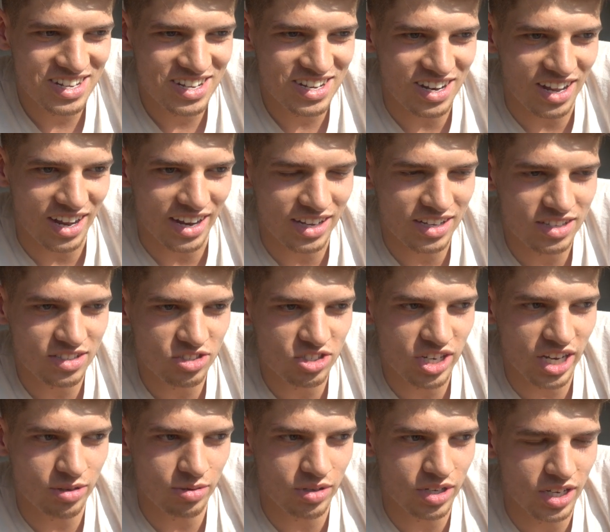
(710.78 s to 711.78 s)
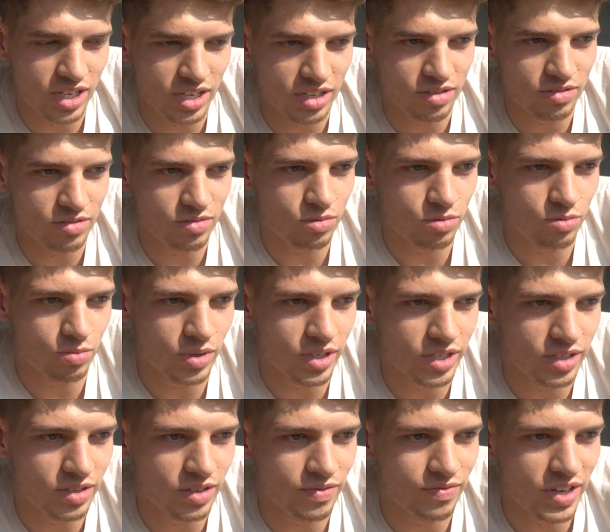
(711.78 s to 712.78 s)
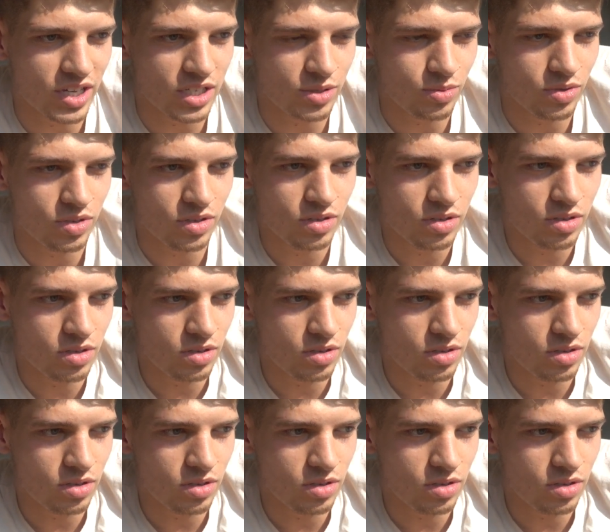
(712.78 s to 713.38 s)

Like, genuinely, all my investment.